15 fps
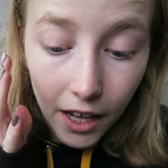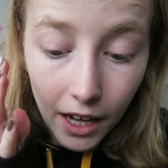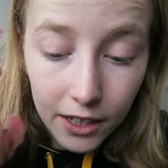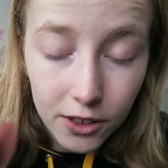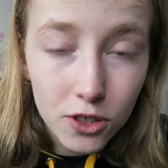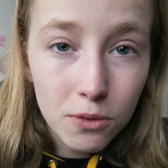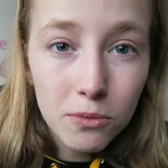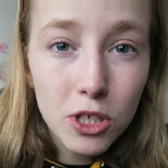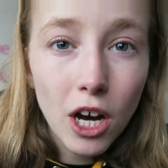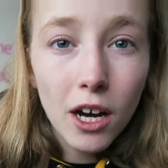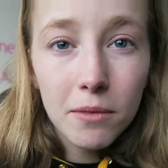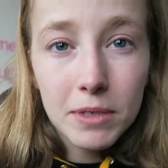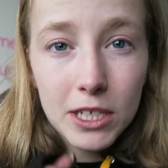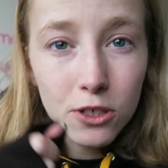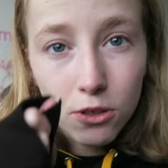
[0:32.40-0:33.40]
And
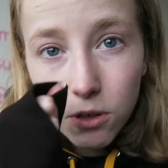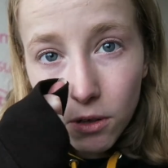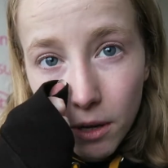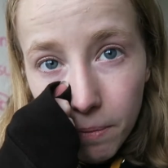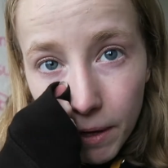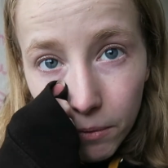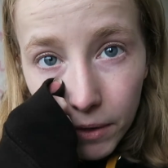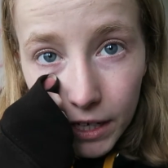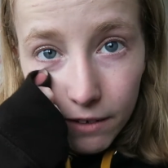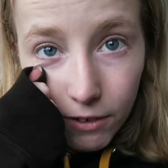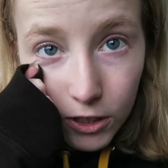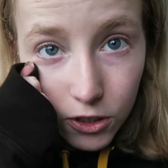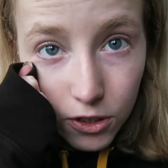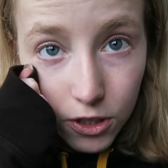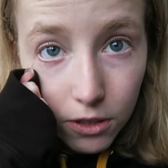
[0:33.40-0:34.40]
sometimes it does look a bit weird if
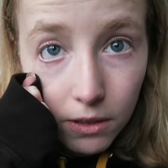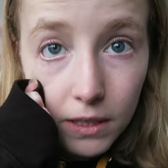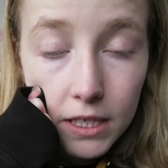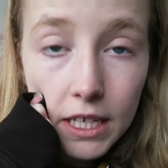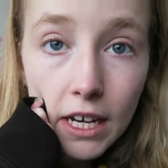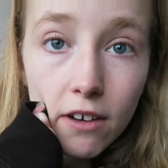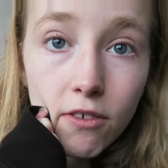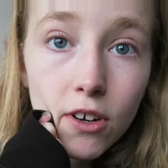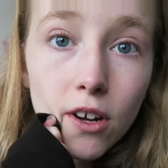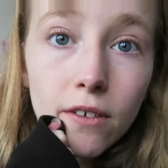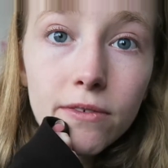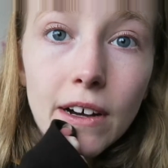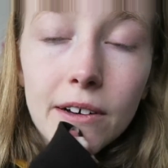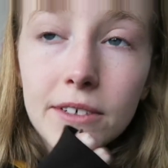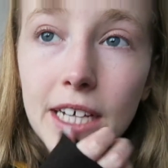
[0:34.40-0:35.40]
I just do concealer and not
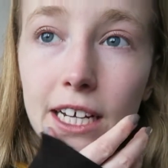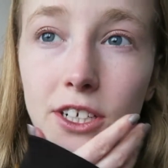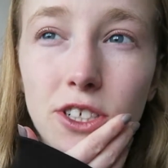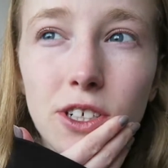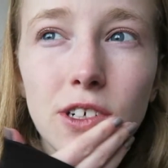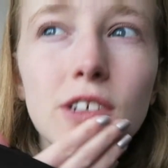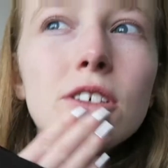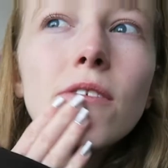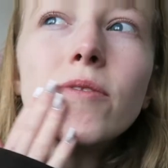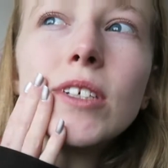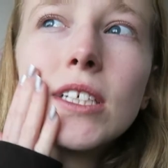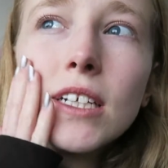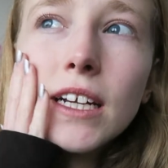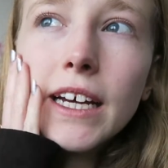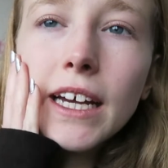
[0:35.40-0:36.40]
foundation, because
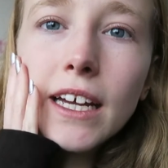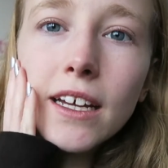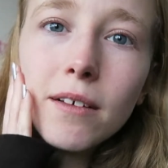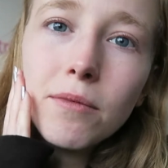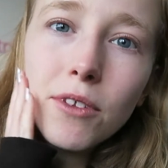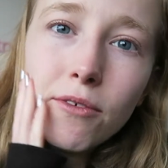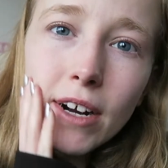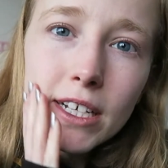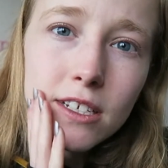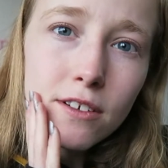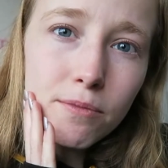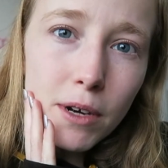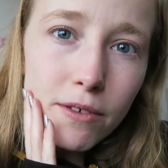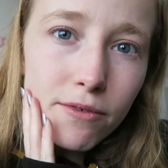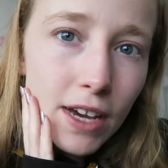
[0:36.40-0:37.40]
obviously the rest
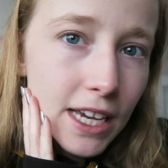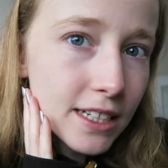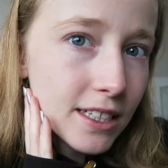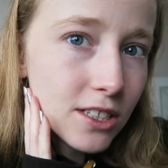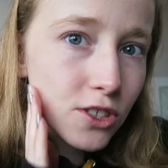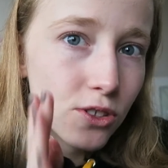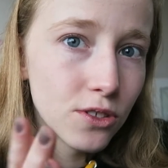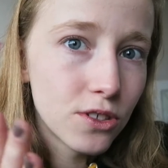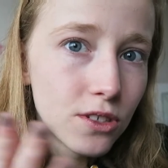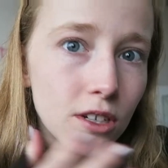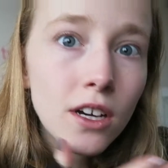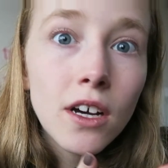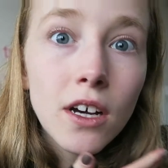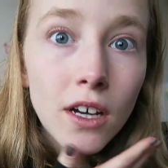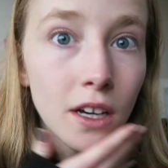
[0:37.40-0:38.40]
of my face is just,
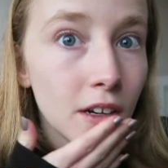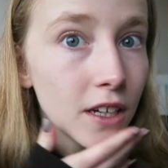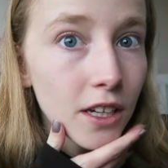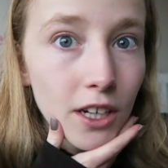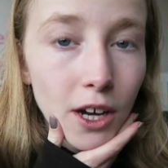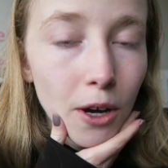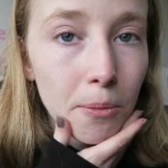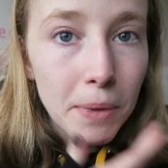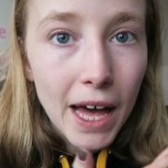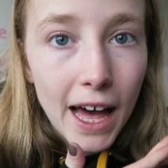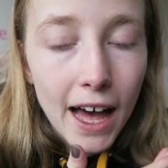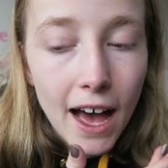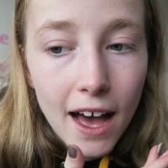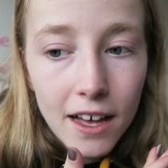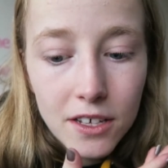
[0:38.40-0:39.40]
you know,
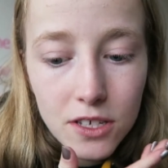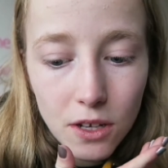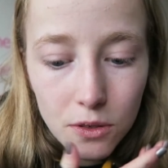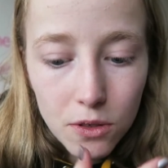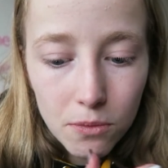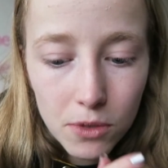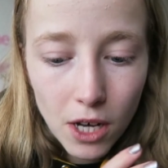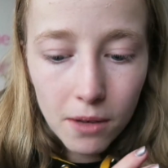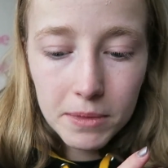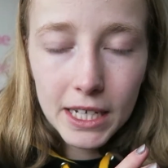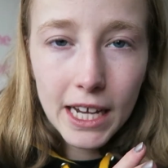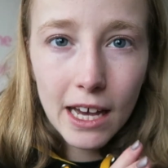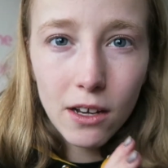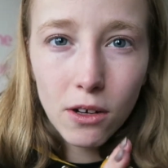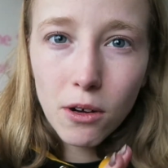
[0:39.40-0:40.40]
bare. So sometimes it
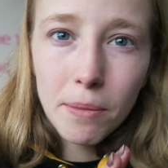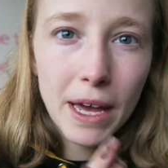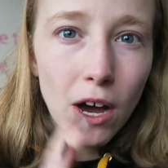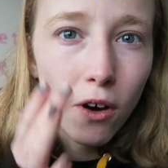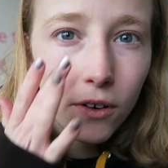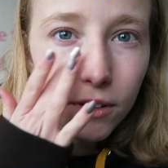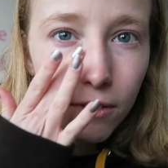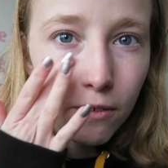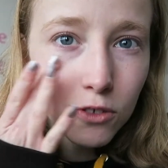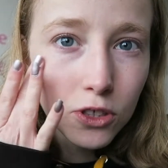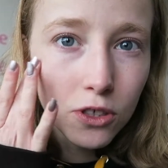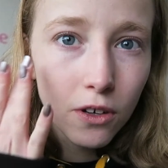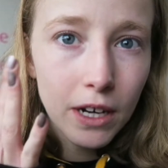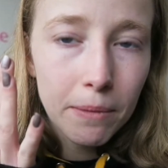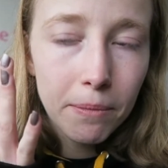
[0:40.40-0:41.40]
can look a bit odd if I've
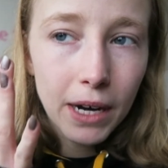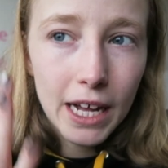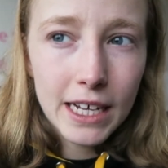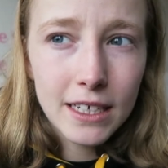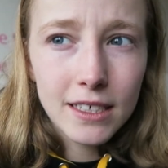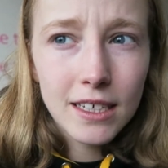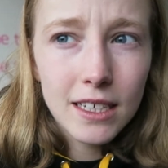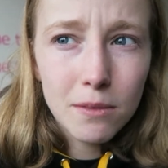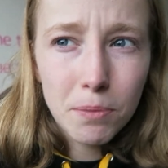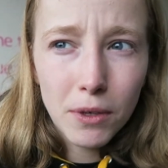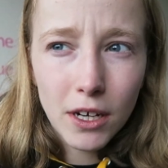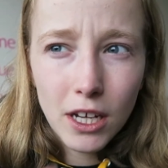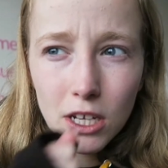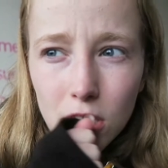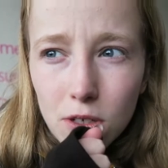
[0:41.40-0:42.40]
just got it in places, but
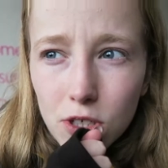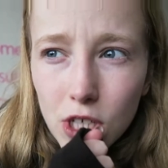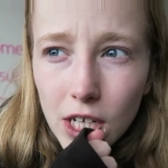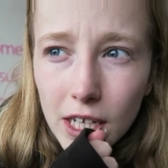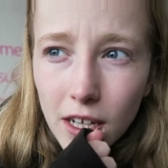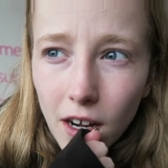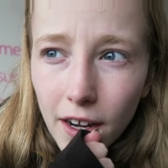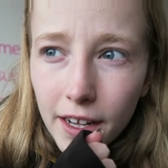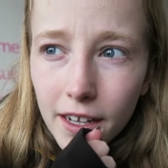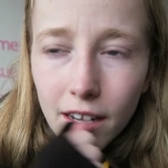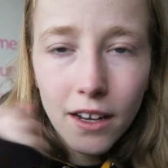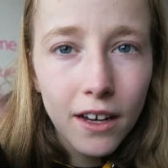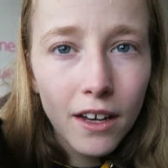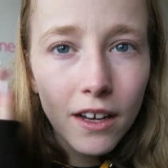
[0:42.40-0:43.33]
I can usually like